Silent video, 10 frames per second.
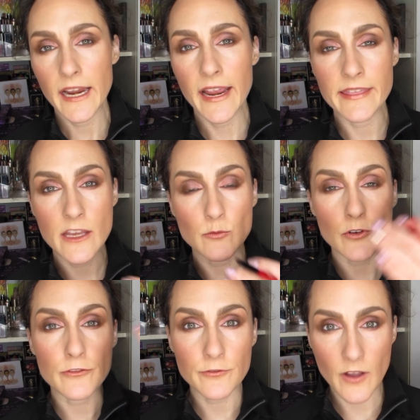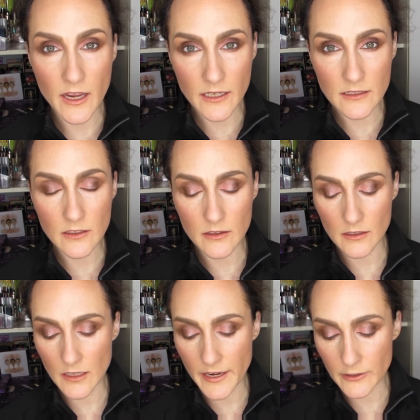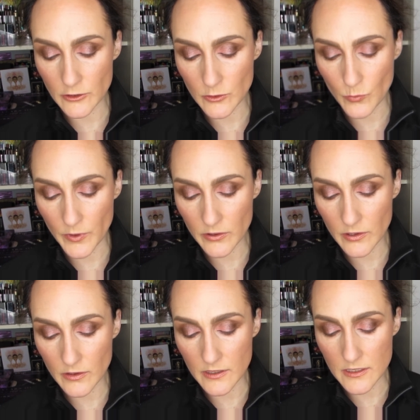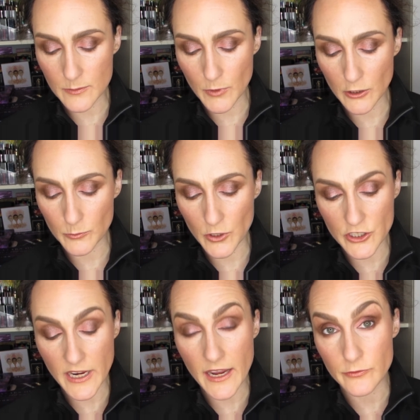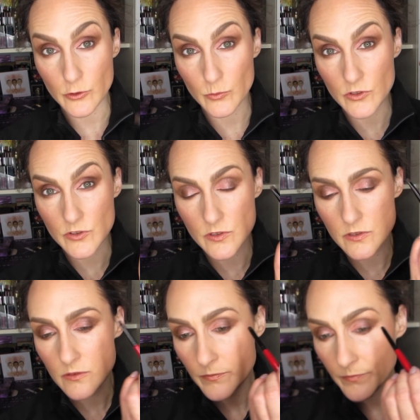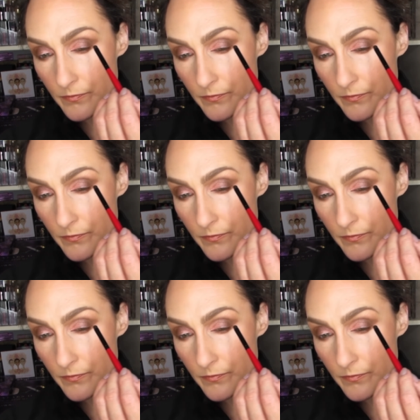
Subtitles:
and then refine the liner with the smaller brush afterwards.